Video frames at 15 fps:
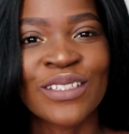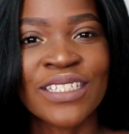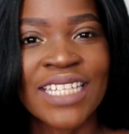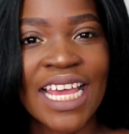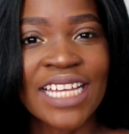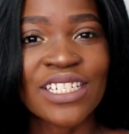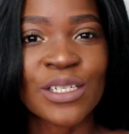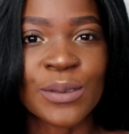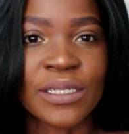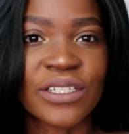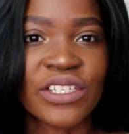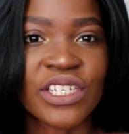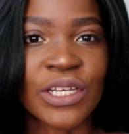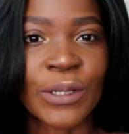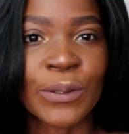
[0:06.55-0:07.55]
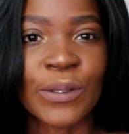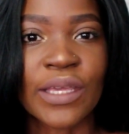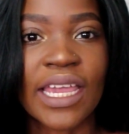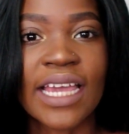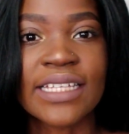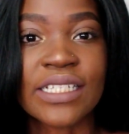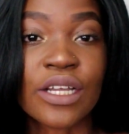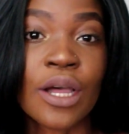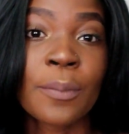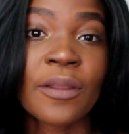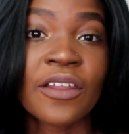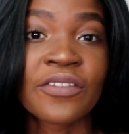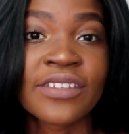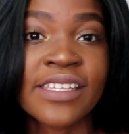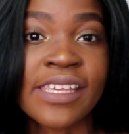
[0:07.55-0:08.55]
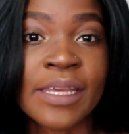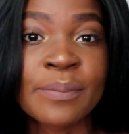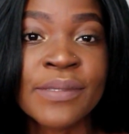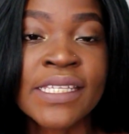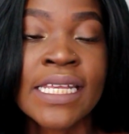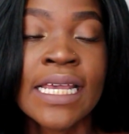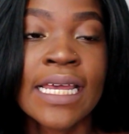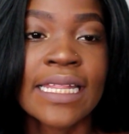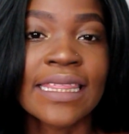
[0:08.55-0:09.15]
Today I just want to share with you guys a couple of tips